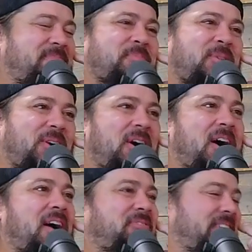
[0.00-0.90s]
People are
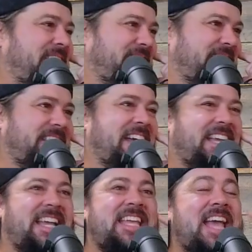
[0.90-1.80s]
often just
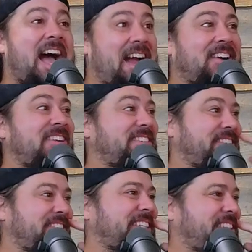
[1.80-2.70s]
like, "Yeah, I heard you